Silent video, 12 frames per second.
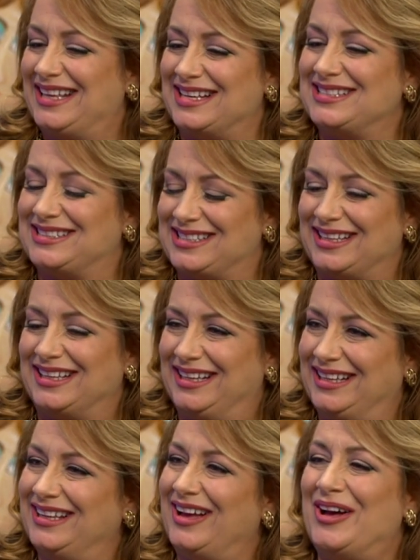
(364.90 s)
yes. at my
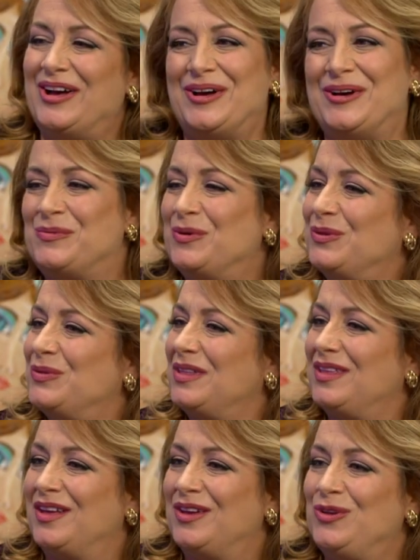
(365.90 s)
career, oh, well, my
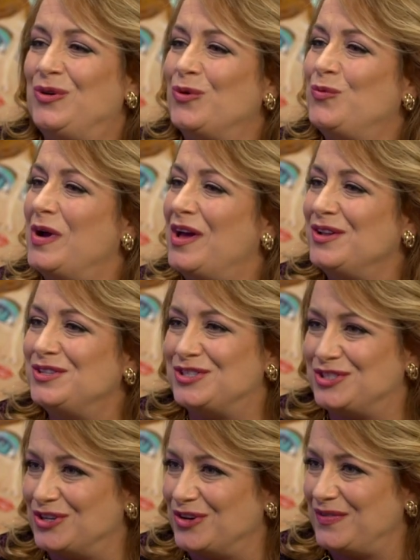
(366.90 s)
passion. You're well
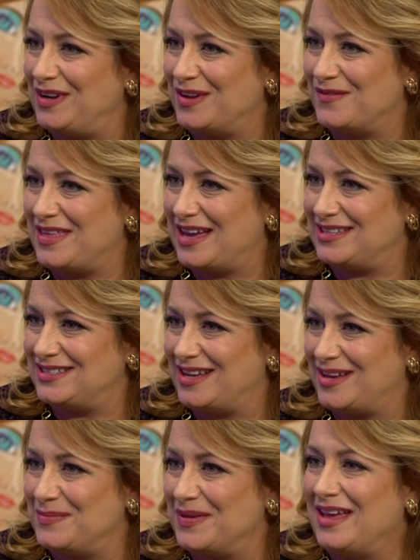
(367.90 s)
deserving of that, Deb. Oh,
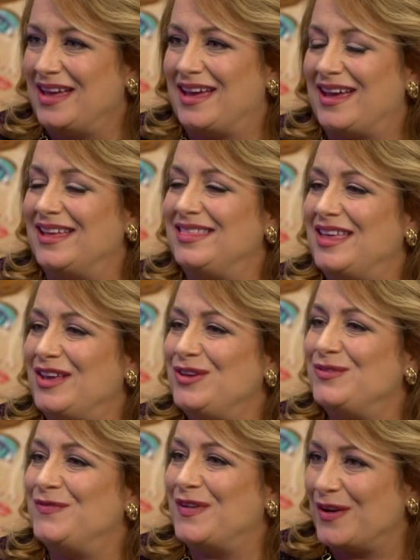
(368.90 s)
thank you so much. And thank
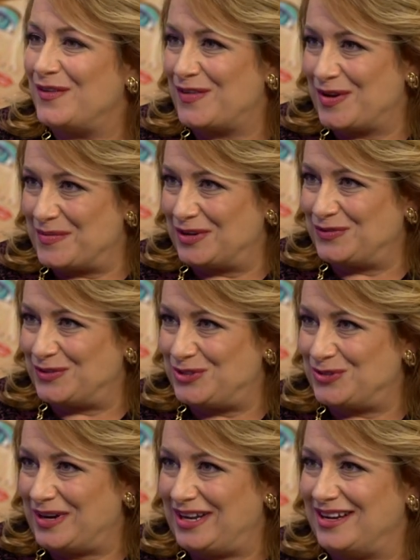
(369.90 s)
you very, very much for
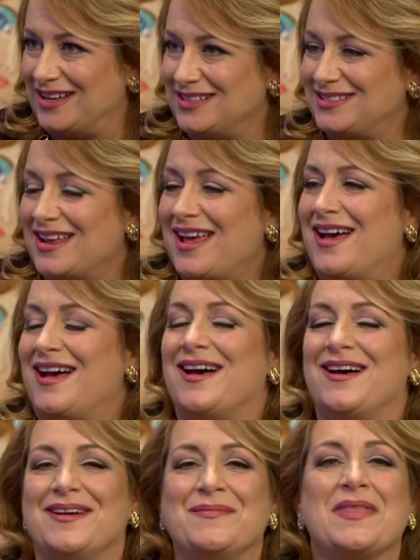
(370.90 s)
joining us.
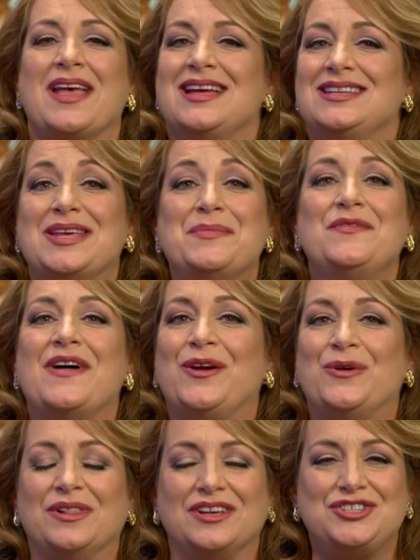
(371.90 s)
Uh, Debbie
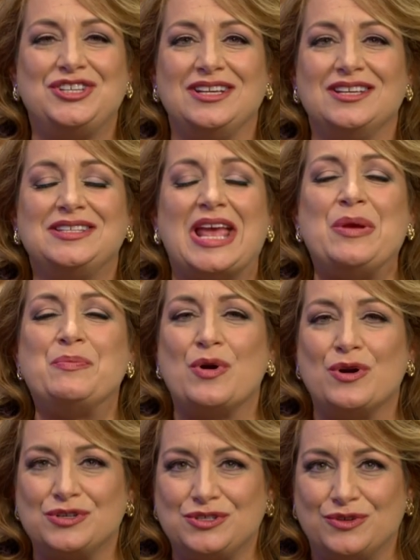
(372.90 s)
Viola, she is a
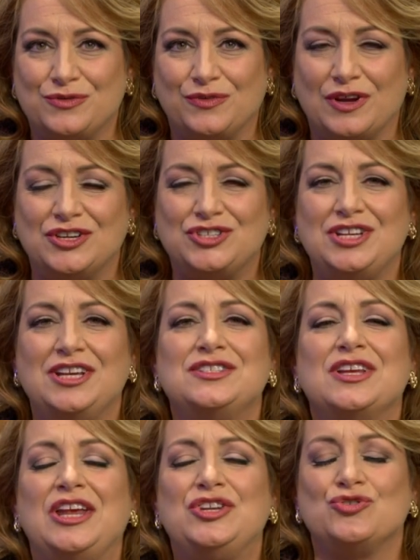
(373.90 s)
personal friend. She is
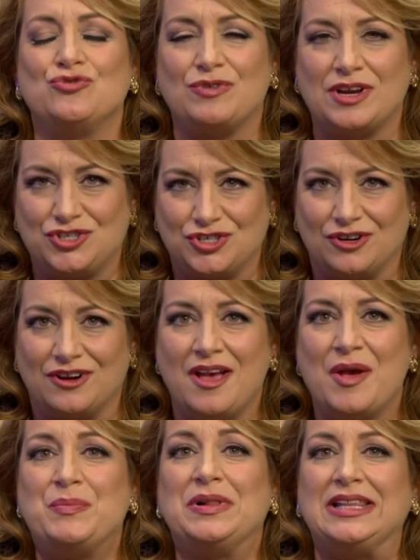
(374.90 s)
a treasure.
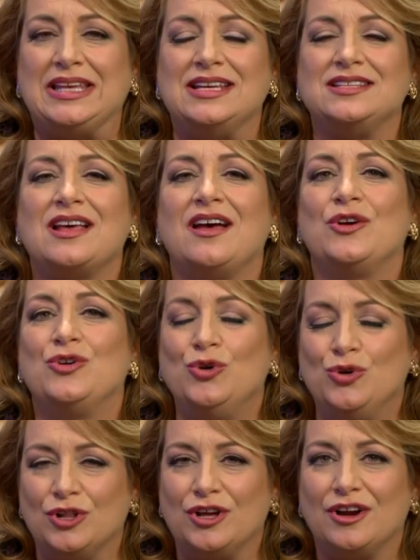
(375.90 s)
Please
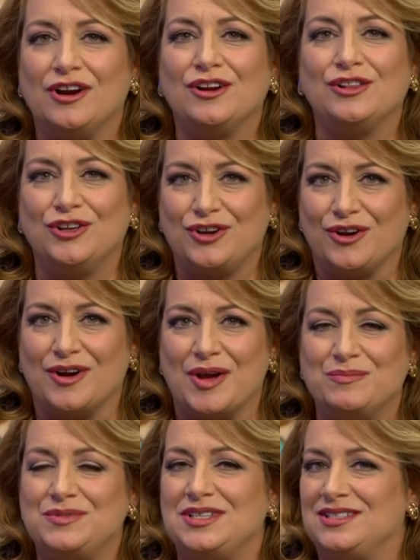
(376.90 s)
Google her, look her up.
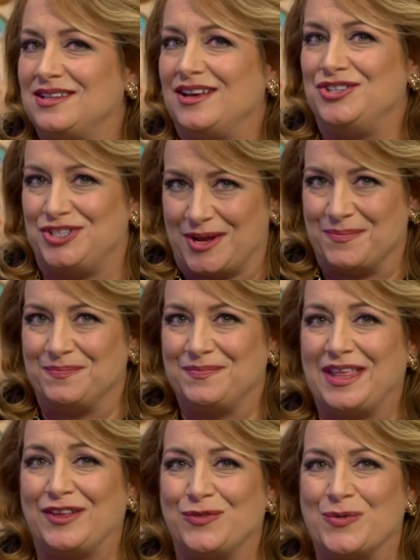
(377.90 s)
She's a gem.
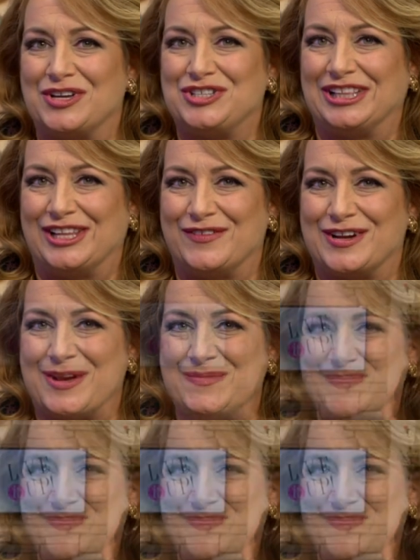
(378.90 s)
Thanks for watching Live It Up.